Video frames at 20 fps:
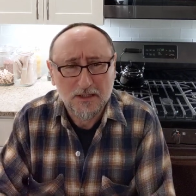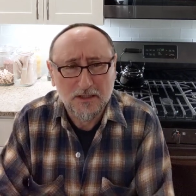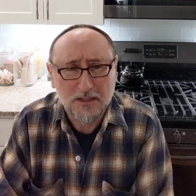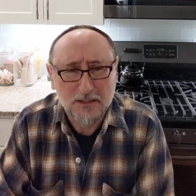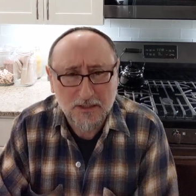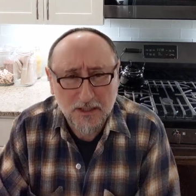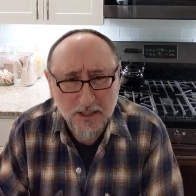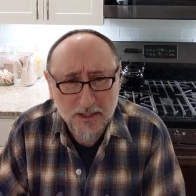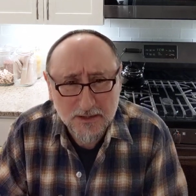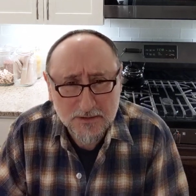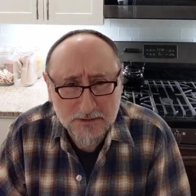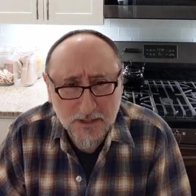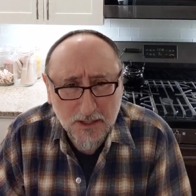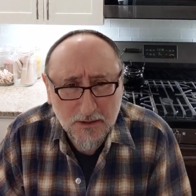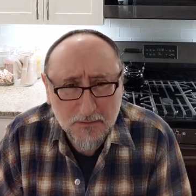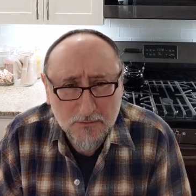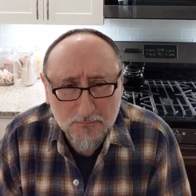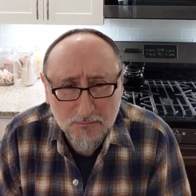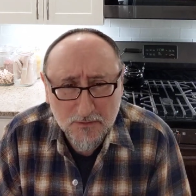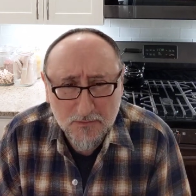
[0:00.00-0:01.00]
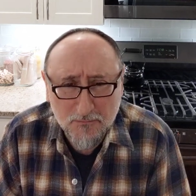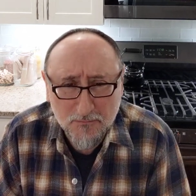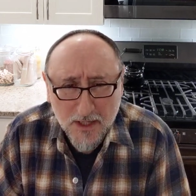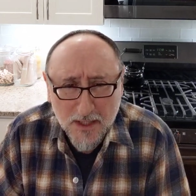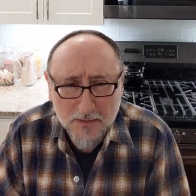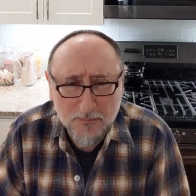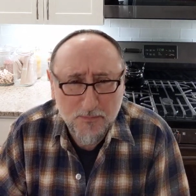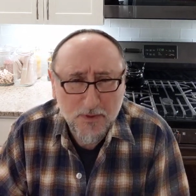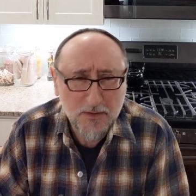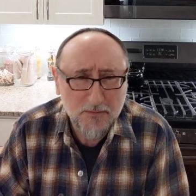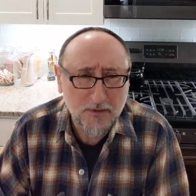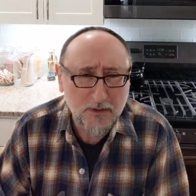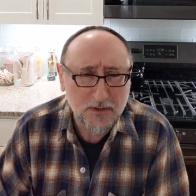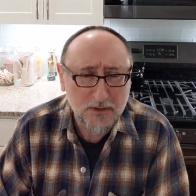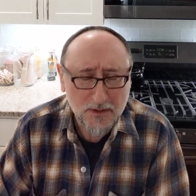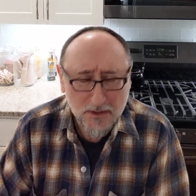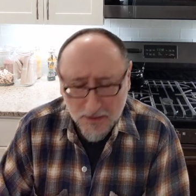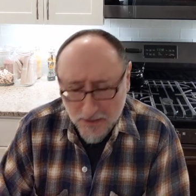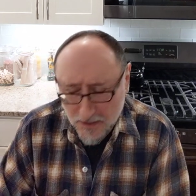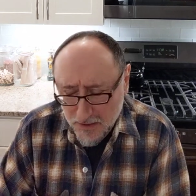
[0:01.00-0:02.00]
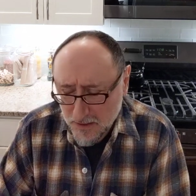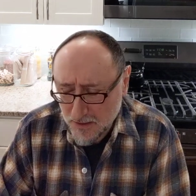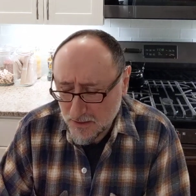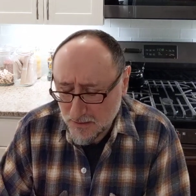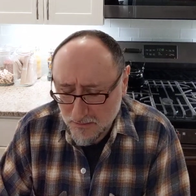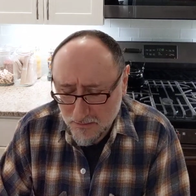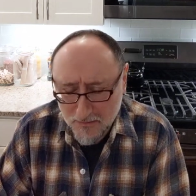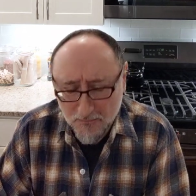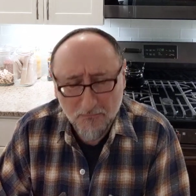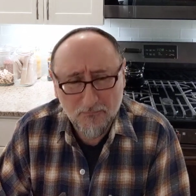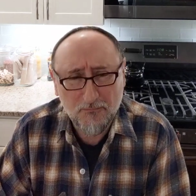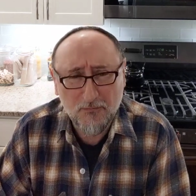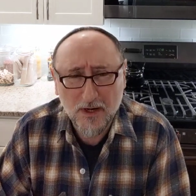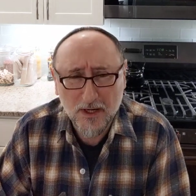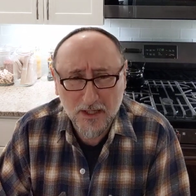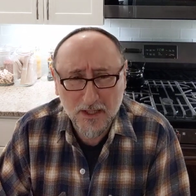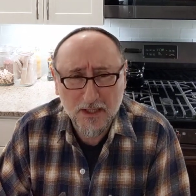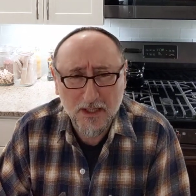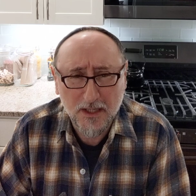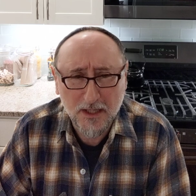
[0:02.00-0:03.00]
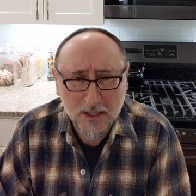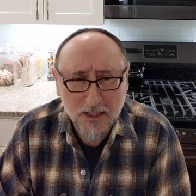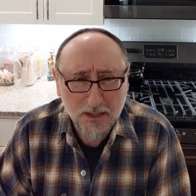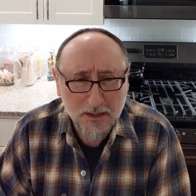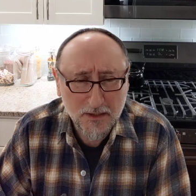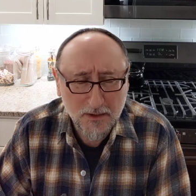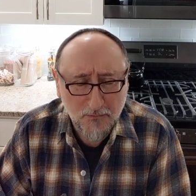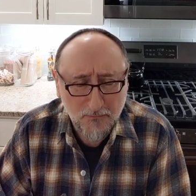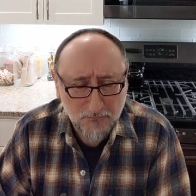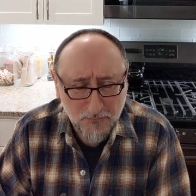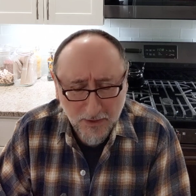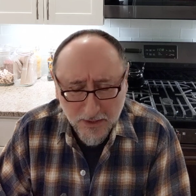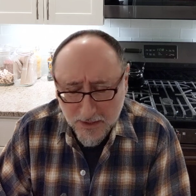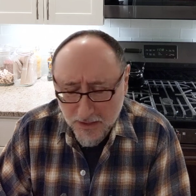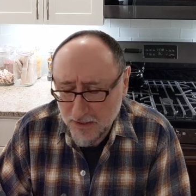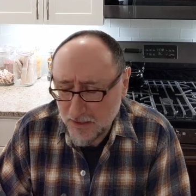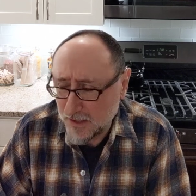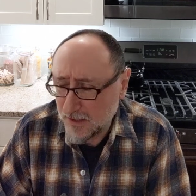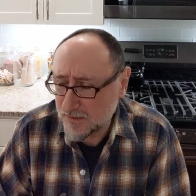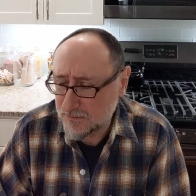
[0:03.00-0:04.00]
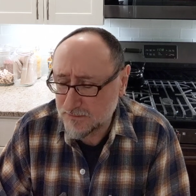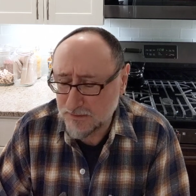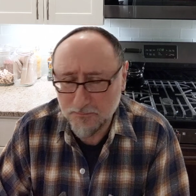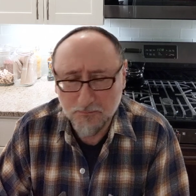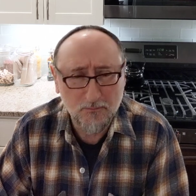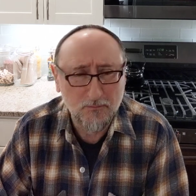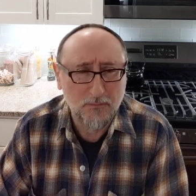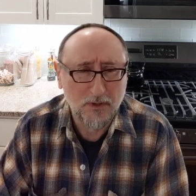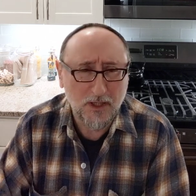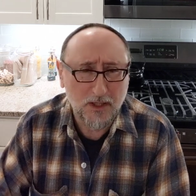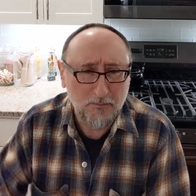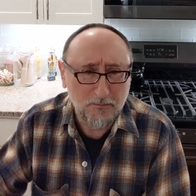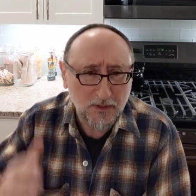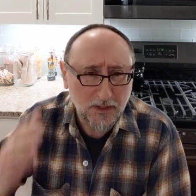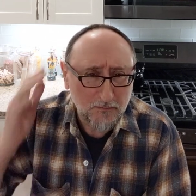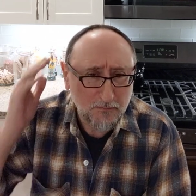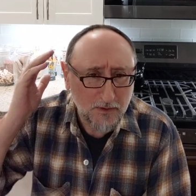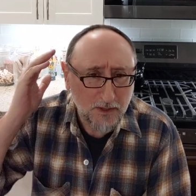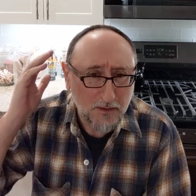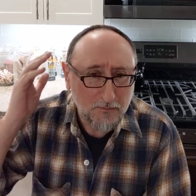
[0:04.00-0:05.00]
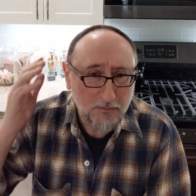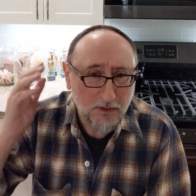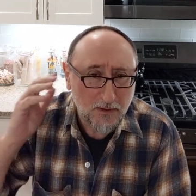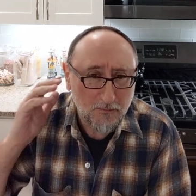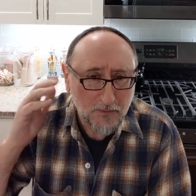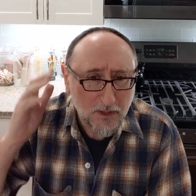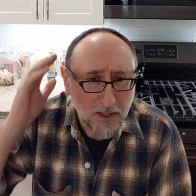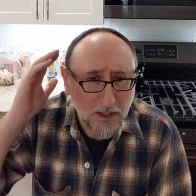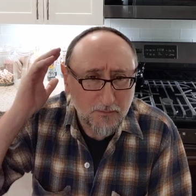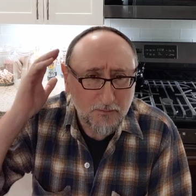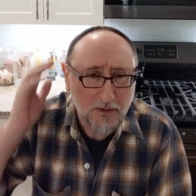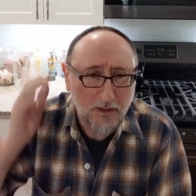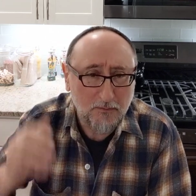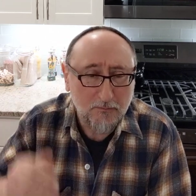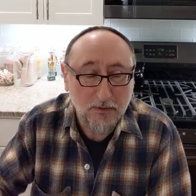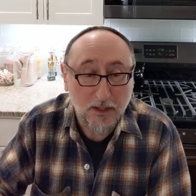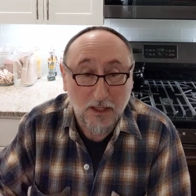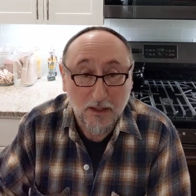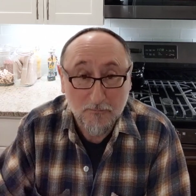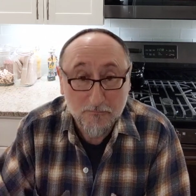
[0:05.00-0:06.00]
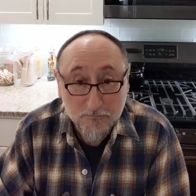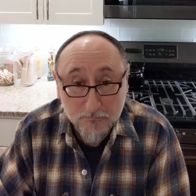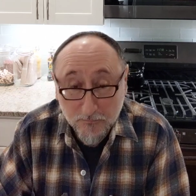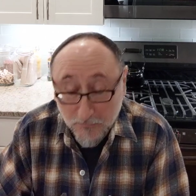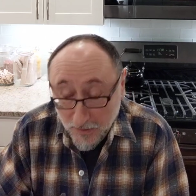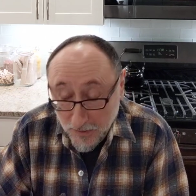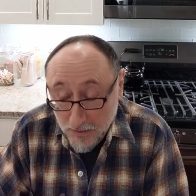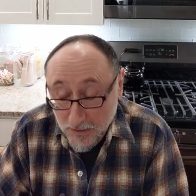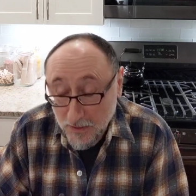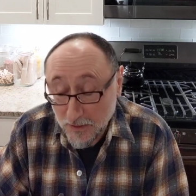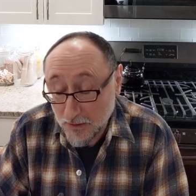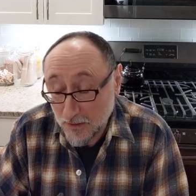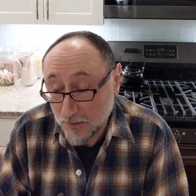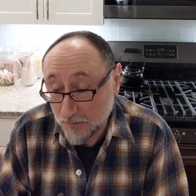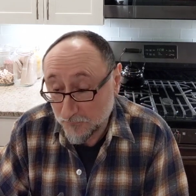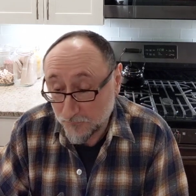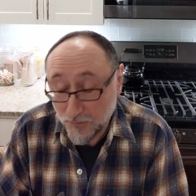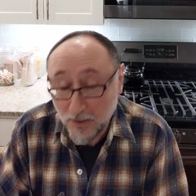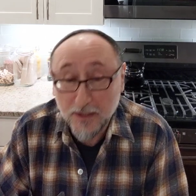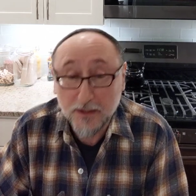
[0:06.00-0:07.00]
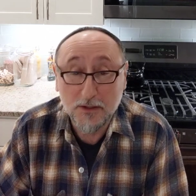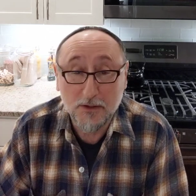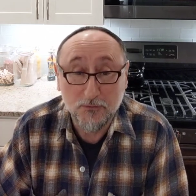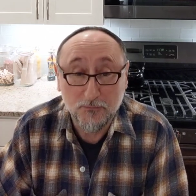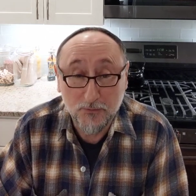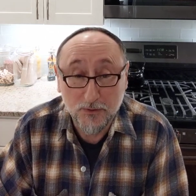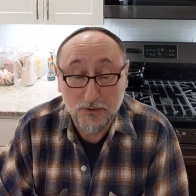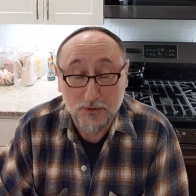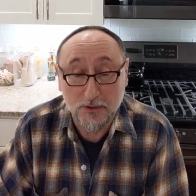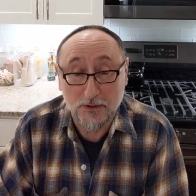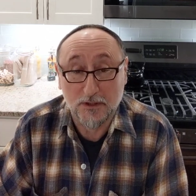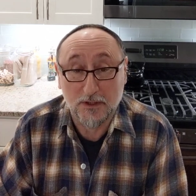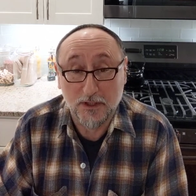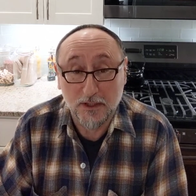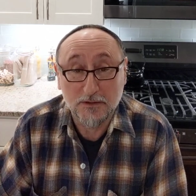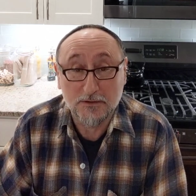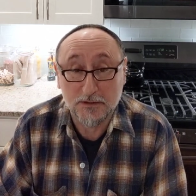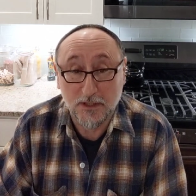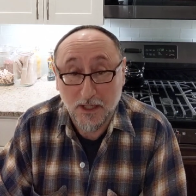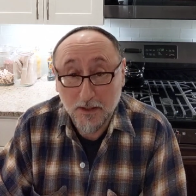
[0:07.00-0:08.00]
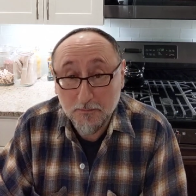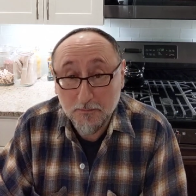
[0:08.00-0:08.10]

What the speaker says: that hangs out with white people. I'm gonna fucking kill your fucking ass and blah blah blah blah blah blah blah. Well, finally Victor gets